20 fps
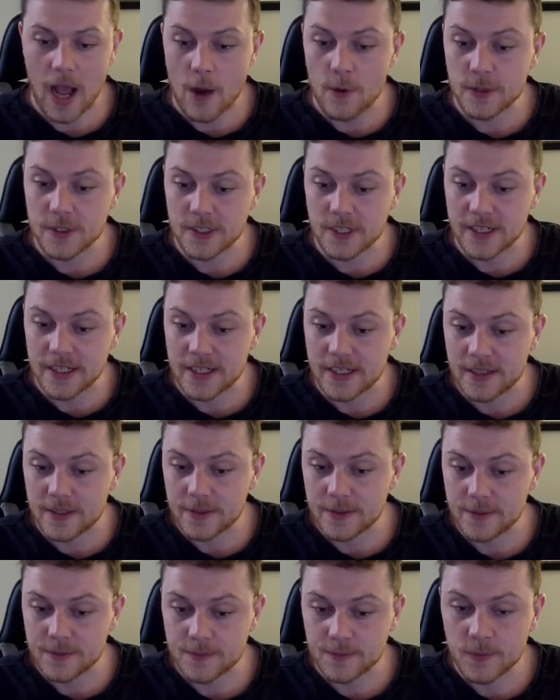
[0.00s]
I was like
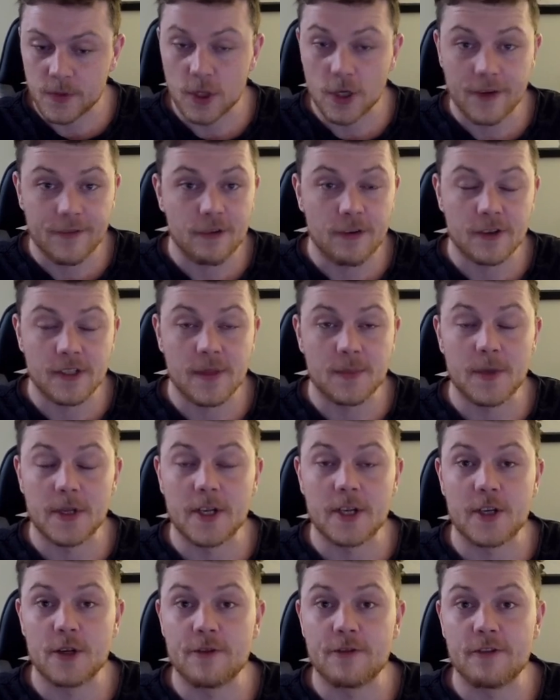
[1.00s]
looking for
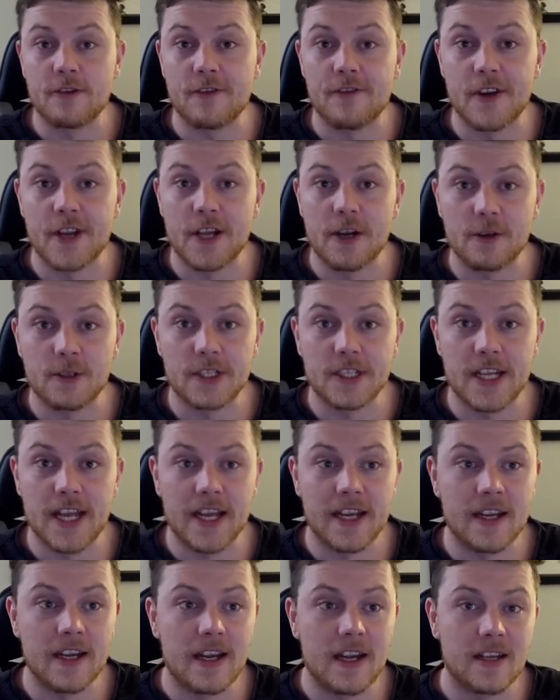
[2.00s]
something to do for a video
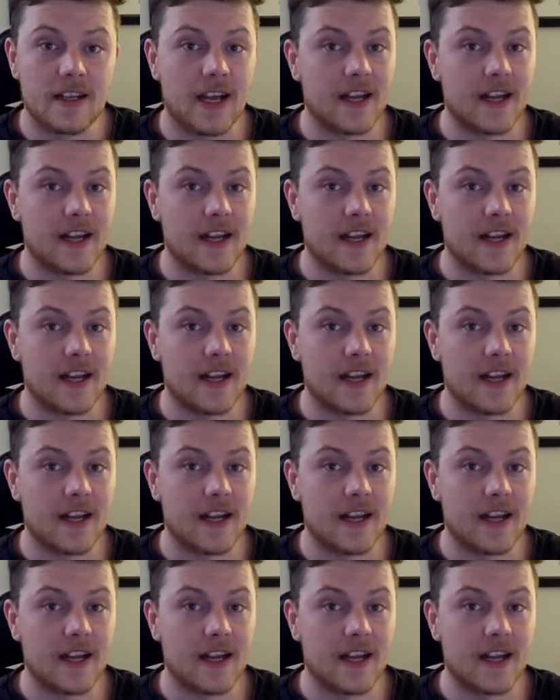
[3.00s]
today,